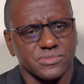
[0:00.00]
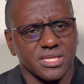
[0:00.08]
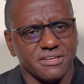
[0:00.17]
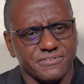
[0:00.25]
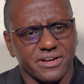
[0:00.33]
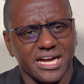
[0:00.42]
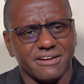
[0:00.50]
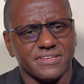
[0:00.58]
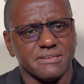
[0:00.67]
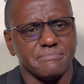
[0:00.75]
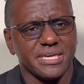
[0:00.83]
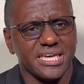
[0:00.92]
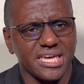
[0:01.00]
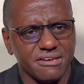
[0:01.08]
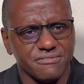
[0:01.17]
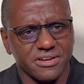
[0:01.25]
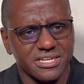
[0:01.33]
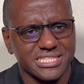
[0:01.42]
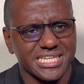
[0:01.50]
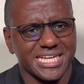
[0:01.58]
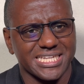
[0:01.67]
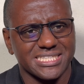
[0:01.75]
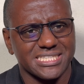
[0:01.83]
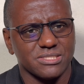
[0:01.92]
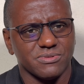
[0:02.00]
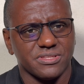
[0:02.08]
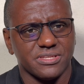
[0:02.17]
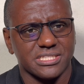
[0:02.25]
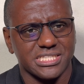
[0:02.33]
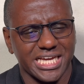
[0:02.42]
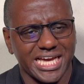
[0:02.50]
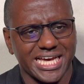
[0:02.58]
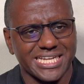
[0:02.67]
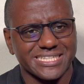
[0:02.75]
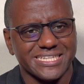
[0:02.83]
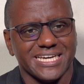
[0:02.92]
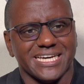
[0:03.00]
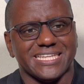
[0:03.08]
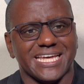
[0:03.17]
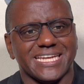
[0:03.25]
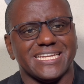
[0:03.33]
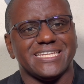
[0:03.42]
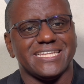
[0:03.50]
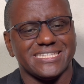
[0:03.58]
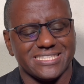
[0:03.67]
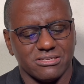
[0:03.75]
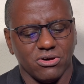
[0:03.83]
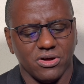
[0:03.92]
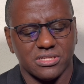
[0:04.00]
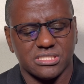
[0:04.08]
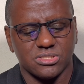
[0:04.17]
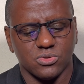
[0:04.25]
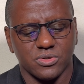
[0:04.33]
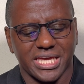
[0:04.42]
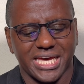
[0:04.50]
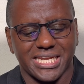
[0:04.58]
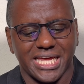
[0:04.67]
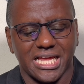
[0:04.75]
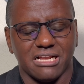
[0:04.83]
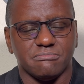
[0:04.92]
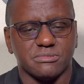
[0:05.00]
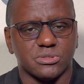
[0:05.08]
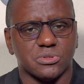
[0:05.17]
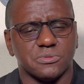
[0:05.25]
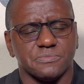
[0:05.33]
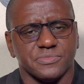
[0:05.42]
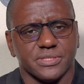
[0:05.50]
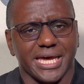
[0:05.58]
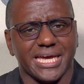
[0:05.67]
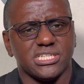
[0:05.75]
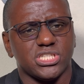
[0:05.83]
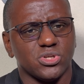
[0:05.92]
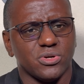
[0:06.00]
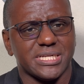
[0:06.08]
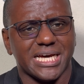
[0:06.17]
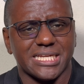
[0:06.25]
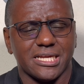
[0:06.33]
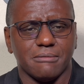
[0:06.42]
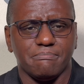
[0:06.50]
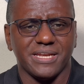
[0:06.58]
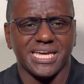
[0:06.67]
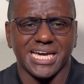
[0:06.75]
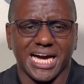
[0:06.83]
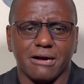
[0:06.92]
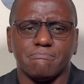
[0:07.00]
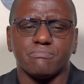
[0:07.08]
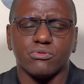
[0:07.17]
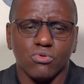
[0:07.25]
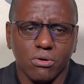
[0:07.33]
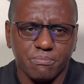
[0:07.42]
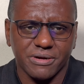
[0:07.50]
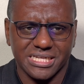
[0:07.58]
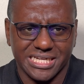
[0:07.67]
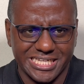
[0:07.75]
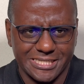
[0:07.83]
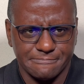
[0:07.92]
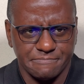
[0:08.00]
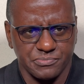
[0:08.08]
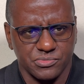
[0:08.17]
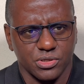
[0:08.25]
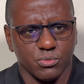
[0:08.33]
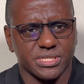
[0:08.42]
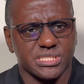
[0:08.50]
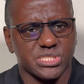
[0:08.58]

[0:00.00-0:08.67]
if you're having behavioral challenges with your child, then this also can help to ensure that they're playing appropriately with